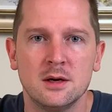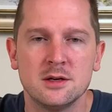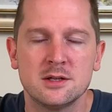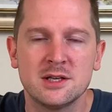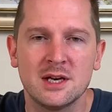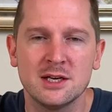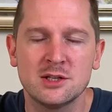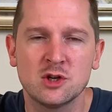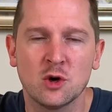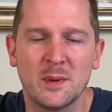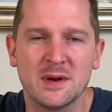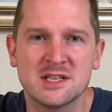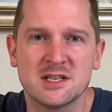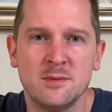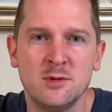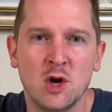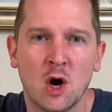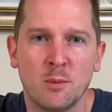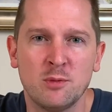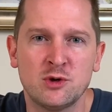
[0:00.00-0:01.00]
So let's talk about some of
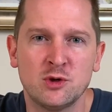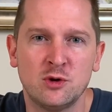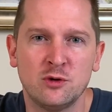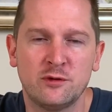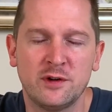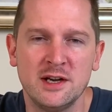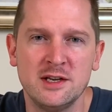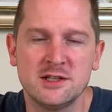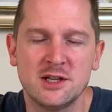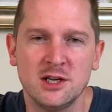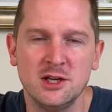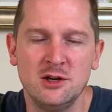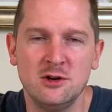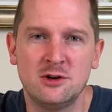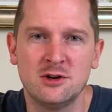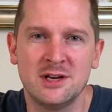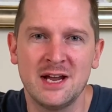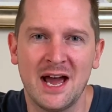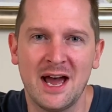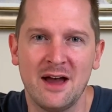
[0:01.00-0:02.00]
the optional fees that you
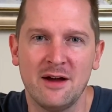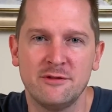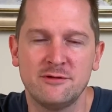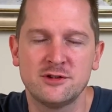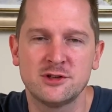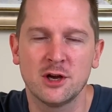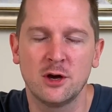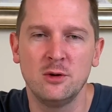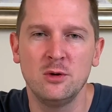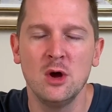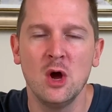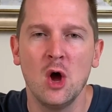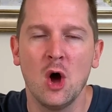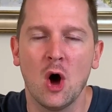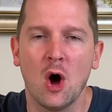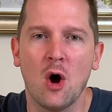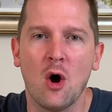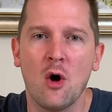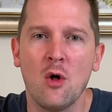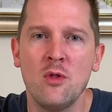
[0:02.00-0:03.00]
can have. So
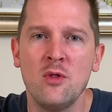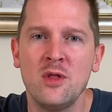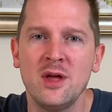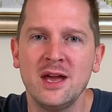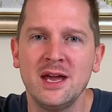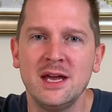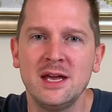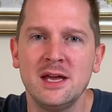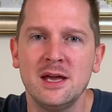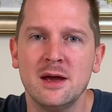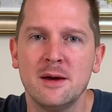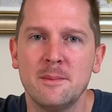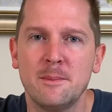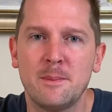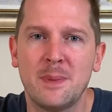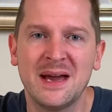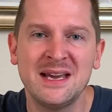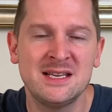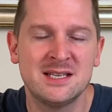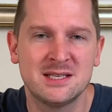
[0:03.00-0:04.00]
on the
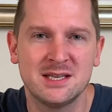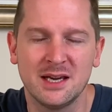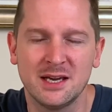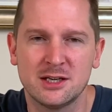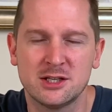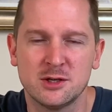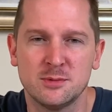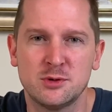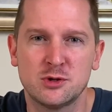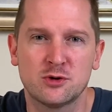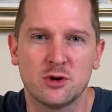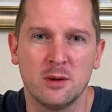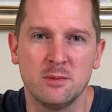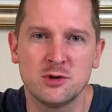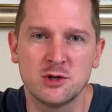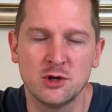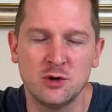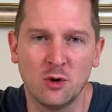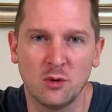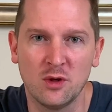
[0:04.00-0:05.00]
basic
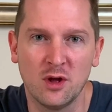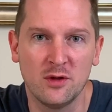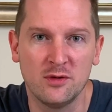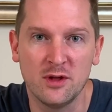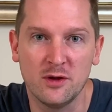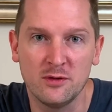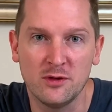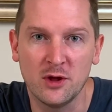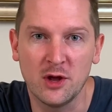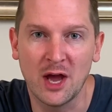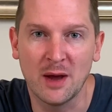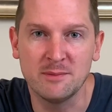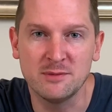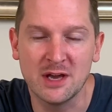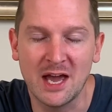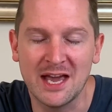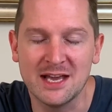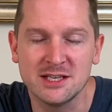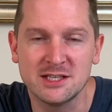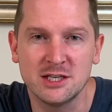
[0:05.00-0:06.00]
subscription or the
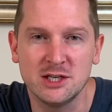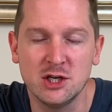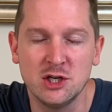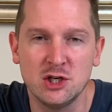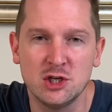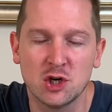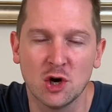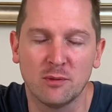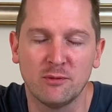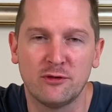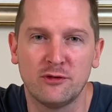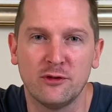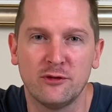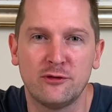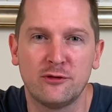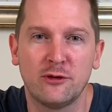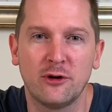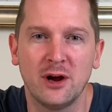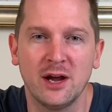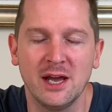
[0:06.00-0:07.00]
Etsy shop for
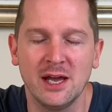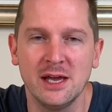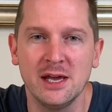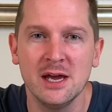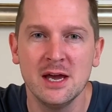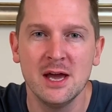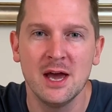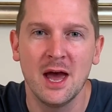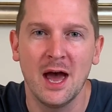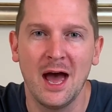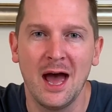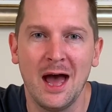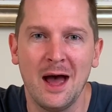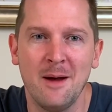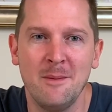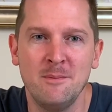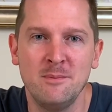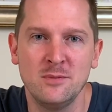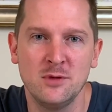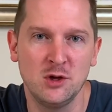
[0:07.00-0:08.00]
free,
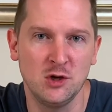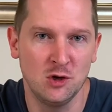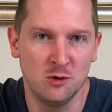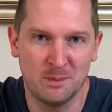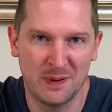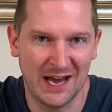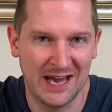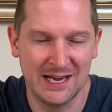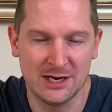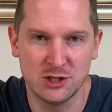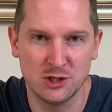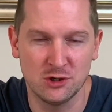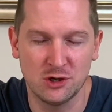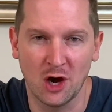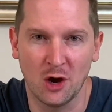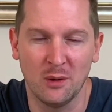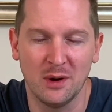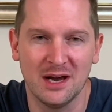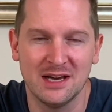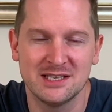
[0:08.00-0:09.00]
you pay as you
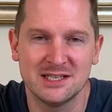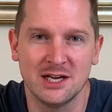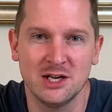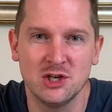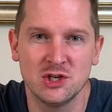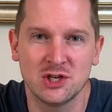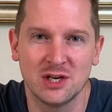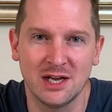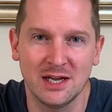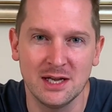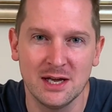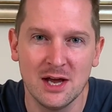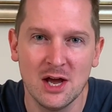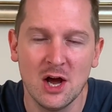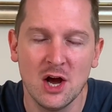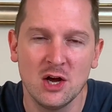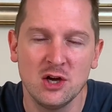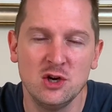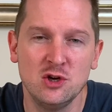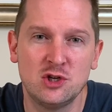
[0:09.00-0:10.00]
go essentially.
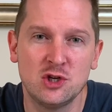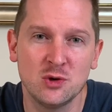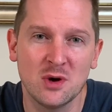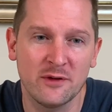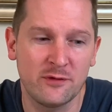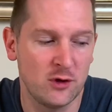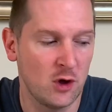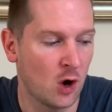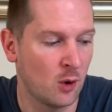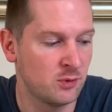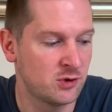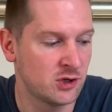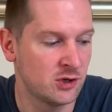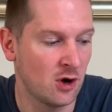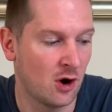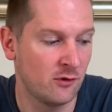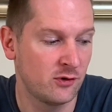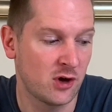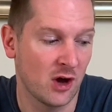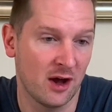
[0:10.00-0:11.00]
You do have the option
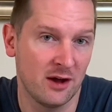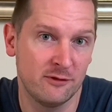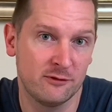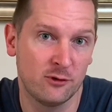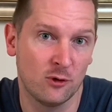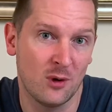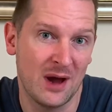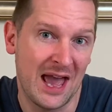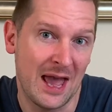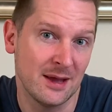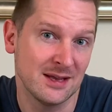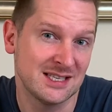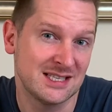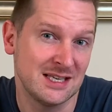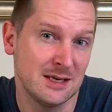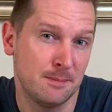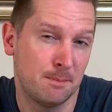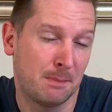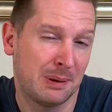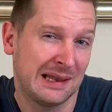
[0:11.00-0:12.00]
of going for
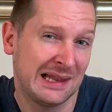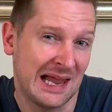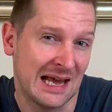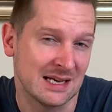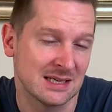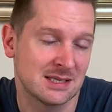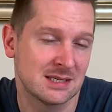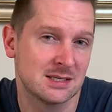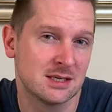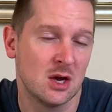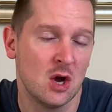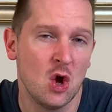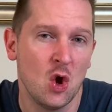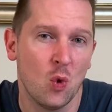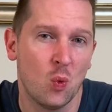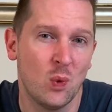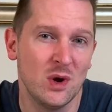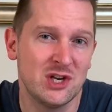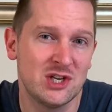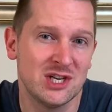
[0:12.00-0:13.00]
Etsy Plus,
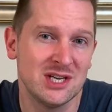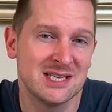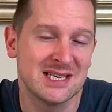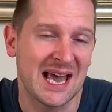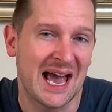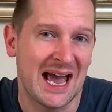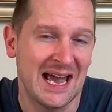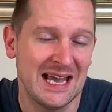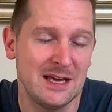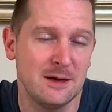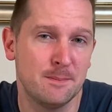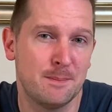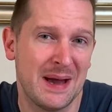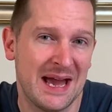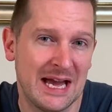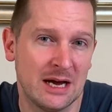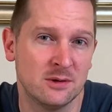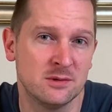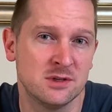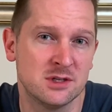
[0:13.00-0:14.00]
which is
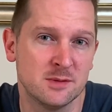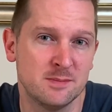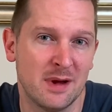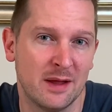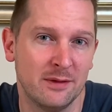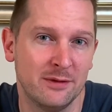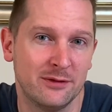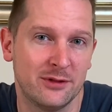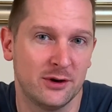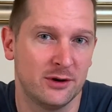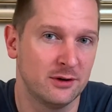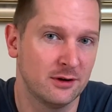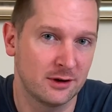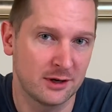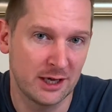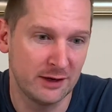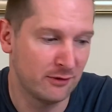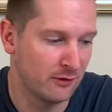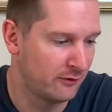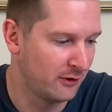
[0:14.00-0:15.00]
£8 a month. And I'll
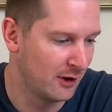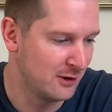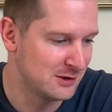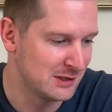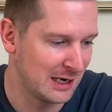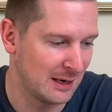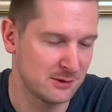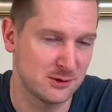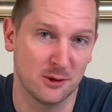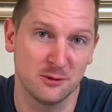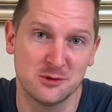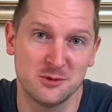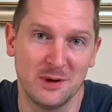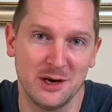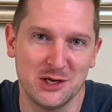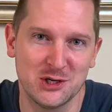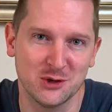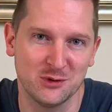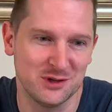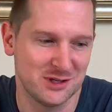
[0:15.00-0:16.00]
keep referring to that top to
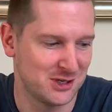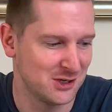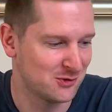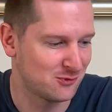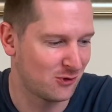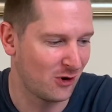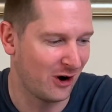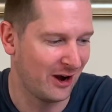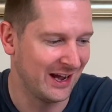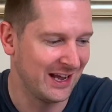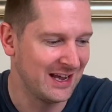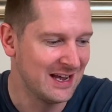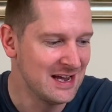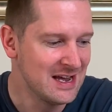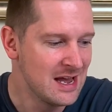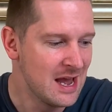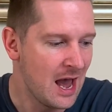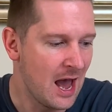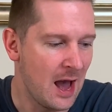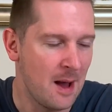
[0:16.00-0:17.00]
make sure this is right,
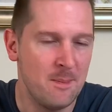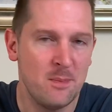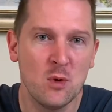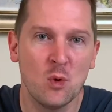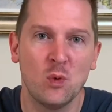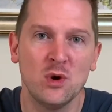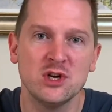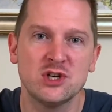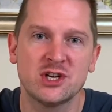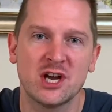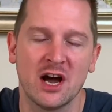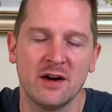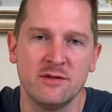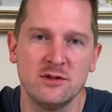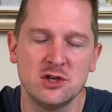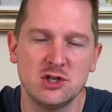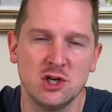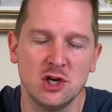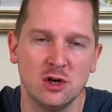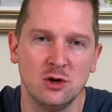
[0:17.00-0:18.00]
which
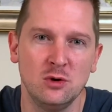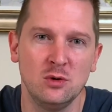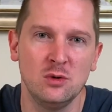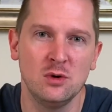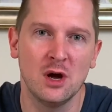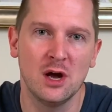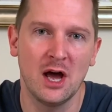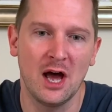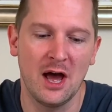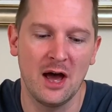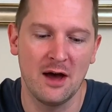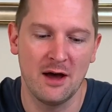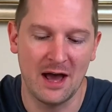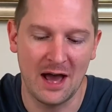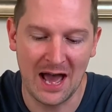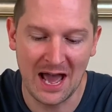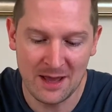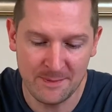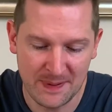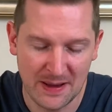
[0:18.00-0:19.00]
covers you
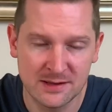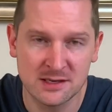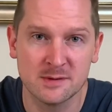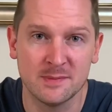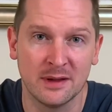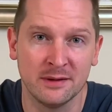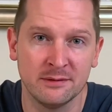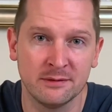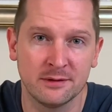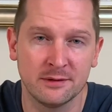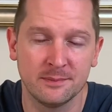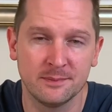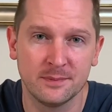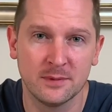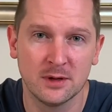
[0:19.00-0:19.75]
£8 a month,